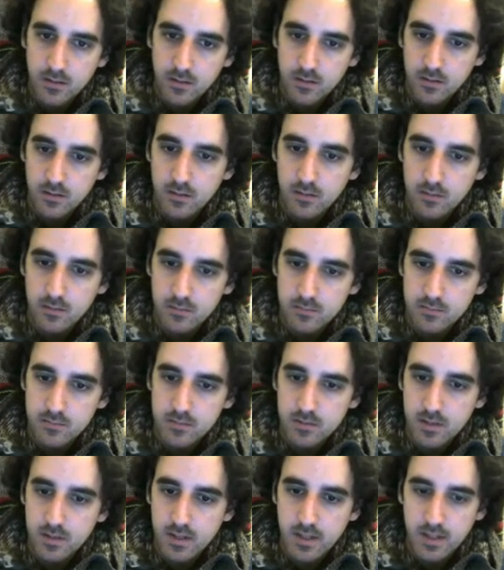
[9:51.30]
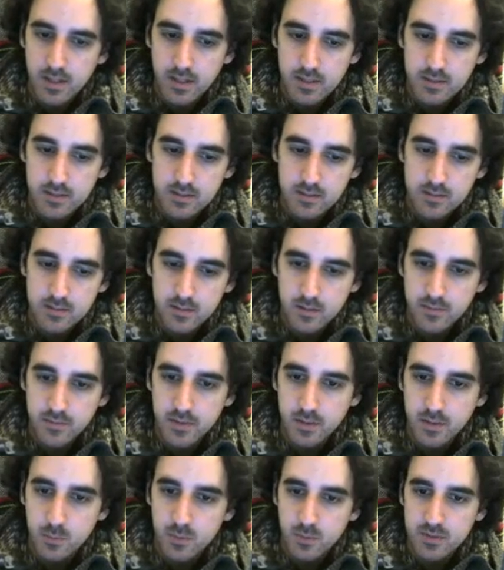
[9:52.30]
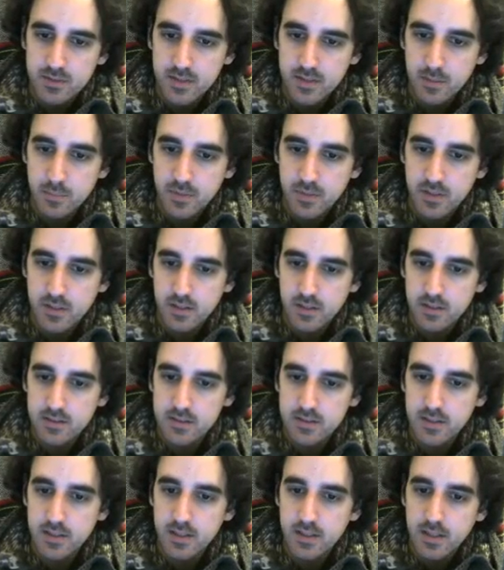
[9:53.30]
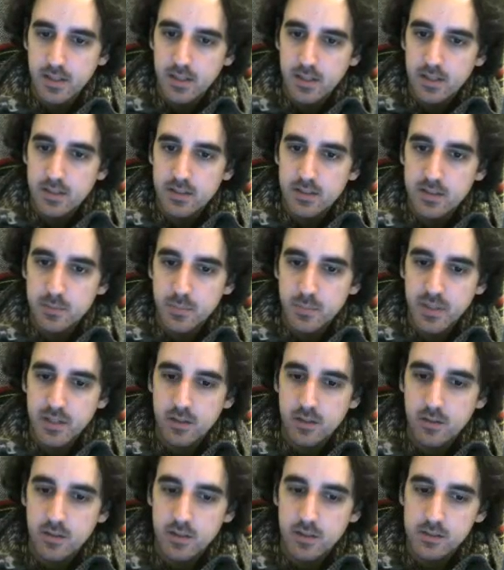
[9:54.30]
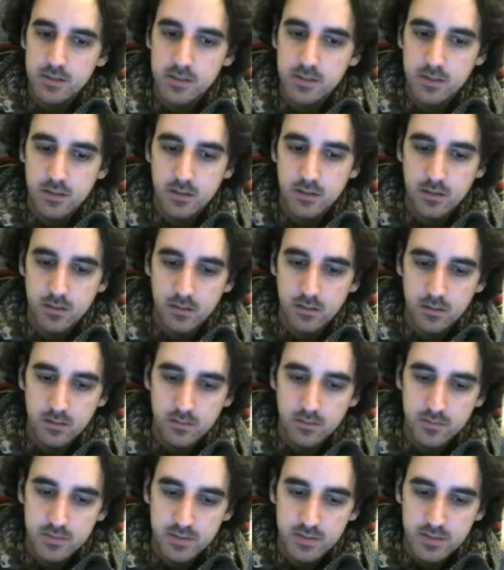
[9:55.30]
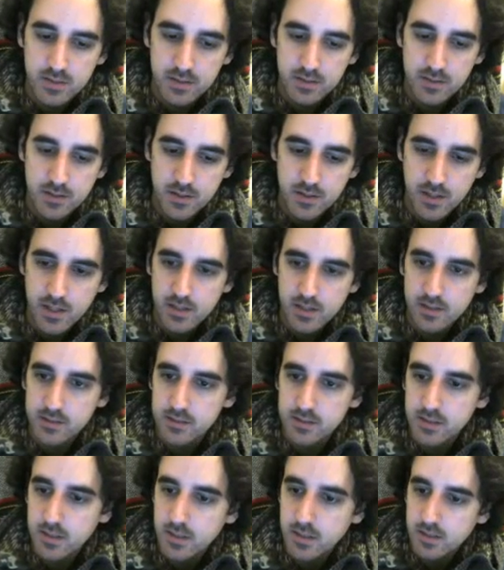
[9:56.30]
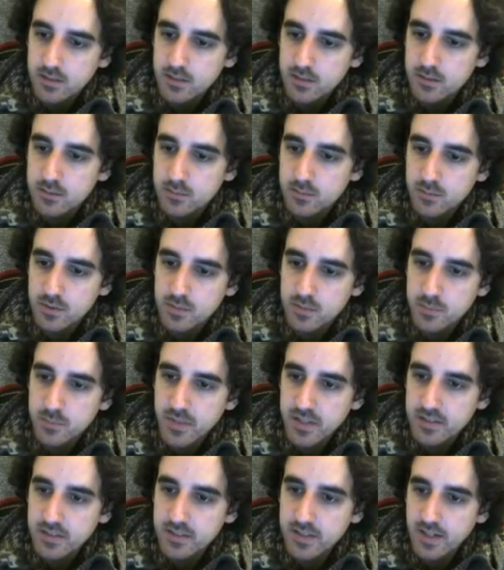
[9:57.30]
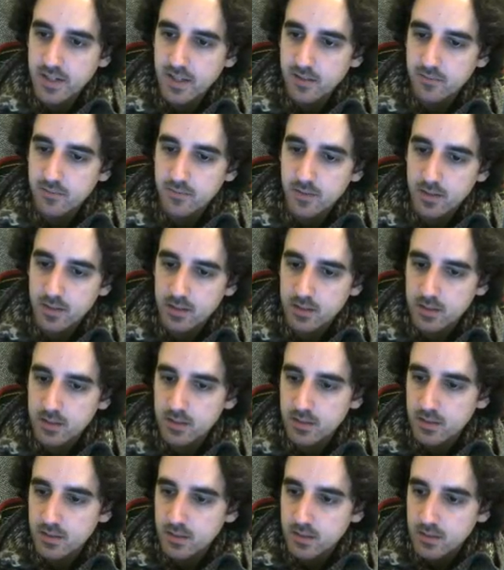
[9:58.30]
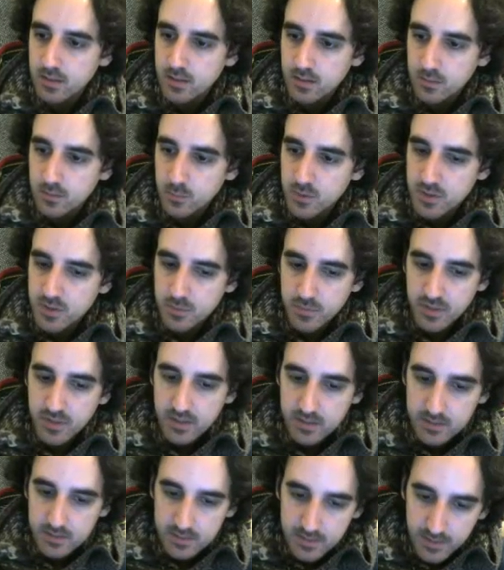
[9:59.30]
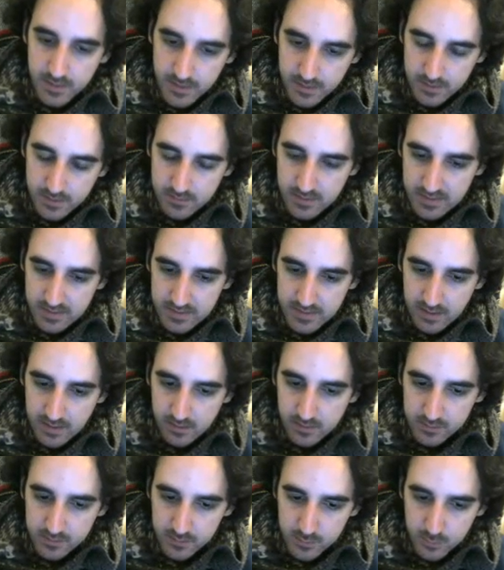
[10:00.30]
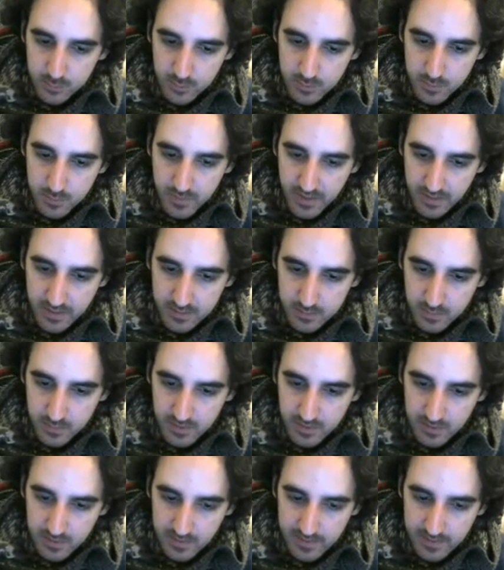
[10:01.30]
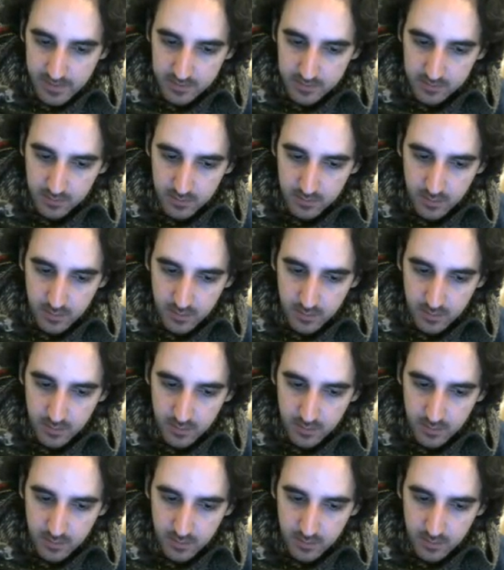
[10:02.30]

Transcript: Alright, so I think what's happening is that the specular of this shader needs to respect the alpha. which means that right now there's two specks being layered on